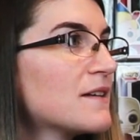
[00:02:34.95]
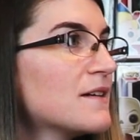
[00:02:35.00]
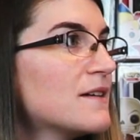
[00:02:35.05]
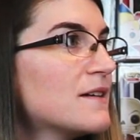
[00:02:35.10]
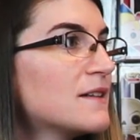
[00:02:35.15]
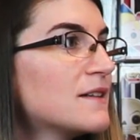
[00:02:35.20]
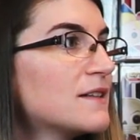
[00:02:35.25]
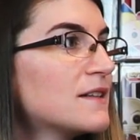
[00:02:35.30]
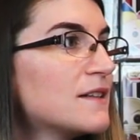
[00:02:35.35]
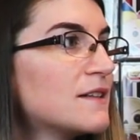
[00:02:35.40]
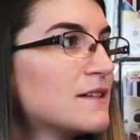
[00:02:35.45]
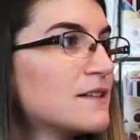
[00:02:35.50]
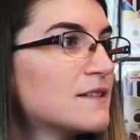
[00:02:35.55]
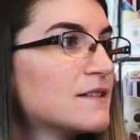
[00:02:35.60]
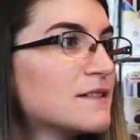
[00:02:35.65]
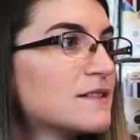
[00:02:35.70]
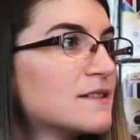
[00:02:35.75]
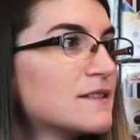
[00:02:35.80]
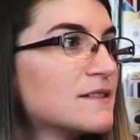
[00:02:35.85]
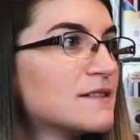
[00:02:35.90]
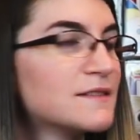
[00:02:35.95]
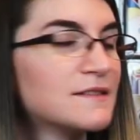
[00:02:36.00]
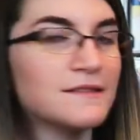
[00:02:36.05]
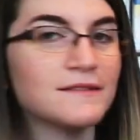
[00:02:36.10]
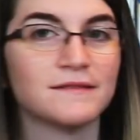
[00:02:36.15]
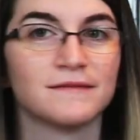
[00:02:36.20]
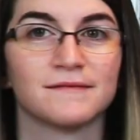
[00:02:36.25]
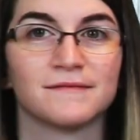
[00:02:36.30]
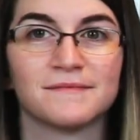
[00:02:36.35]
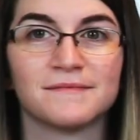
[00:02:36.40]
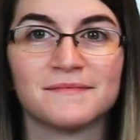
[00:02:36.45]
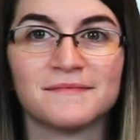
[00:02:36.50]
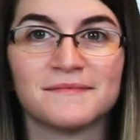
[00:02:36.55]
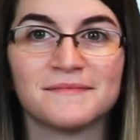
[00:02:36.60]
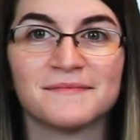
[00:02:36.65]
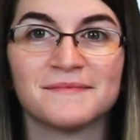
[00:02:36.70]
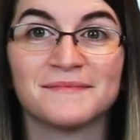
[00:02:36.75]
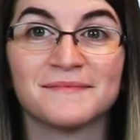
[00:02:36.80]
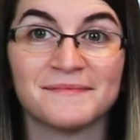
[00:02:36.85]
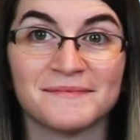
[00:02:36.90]

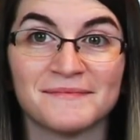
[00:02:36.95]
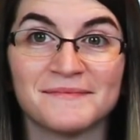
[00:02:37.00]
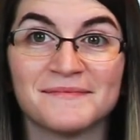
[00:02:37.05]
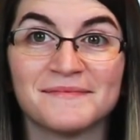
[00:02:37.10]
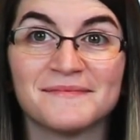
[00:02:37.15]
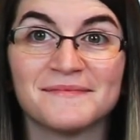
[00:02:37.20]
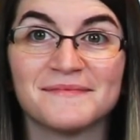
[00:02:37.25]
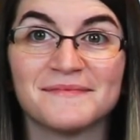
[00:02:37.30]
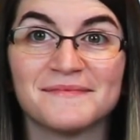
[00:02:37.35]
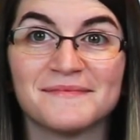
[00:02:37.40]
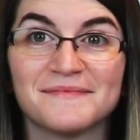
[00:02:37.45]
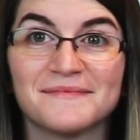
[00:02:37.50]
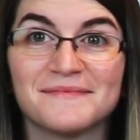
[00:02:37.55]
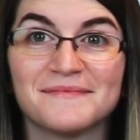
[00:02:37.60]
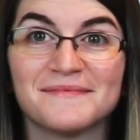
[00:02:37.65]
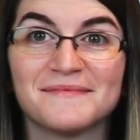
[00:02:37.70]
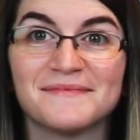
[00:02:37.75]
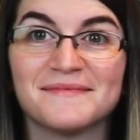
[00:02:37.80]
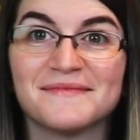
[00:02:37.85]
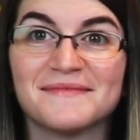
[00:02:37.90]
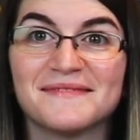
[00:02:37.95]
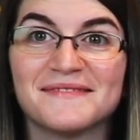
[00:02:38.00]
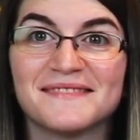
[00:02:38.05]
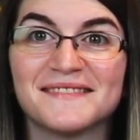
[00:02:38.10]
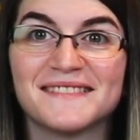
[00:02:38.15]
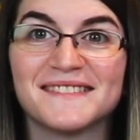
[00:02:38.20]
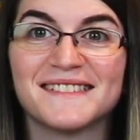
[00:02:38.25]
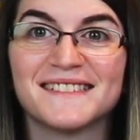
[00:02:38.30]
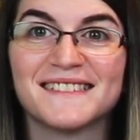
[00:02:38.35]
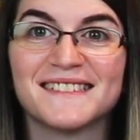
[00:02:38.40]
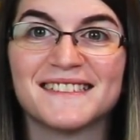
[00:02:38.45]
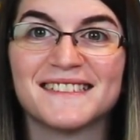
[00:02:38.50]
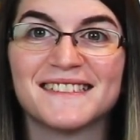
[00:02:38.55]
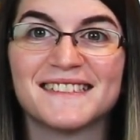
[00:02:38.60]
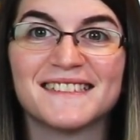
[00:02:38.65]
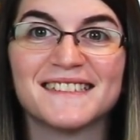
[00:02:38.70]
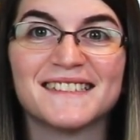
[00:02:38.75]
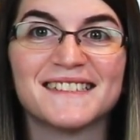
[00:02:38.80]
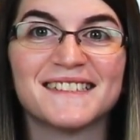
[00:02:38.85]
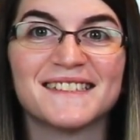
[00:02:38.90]

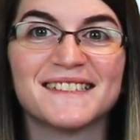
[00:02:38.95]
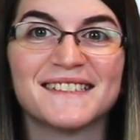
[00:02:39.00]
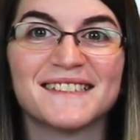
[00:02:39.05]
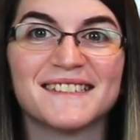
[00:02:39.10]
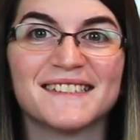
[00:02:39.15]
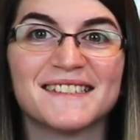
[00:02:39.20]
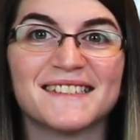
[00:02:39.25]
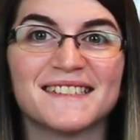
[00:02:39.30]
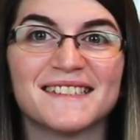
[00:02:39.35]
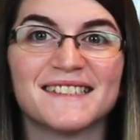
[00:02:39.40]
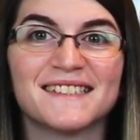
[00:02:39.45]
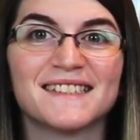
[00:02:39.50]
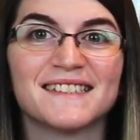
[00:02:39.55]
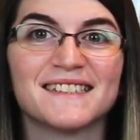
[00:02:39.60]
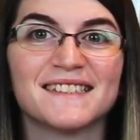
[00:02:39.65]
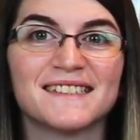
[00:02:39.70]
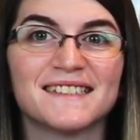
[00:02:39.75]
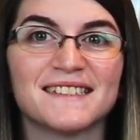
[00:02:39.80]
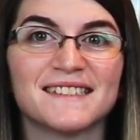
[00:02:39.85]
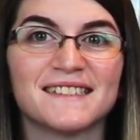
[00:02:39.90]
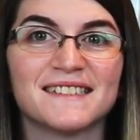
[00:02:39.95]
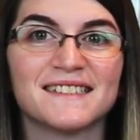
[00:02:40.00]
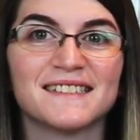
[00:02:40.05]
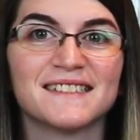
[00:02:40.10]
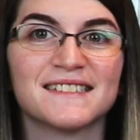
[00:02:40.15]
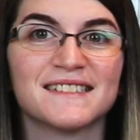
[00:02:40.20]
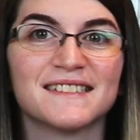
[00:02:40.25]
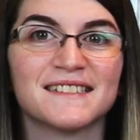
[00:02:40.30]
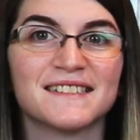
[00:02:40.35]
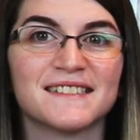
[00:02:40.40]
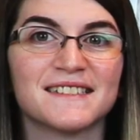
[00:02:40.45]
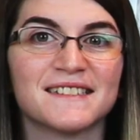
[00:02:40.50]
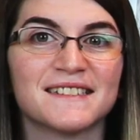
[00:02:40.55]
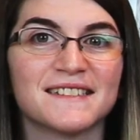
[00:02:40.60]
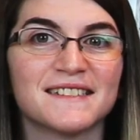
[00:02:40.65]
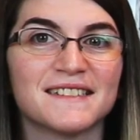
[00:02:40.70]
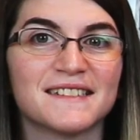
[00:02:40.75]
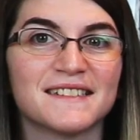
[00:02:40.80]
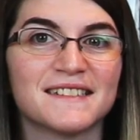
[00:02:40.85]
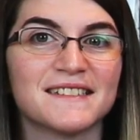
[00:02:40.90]

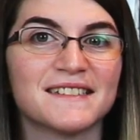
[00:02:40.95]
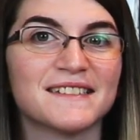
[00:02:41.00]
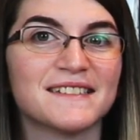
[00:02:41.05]
The person shown says nothing.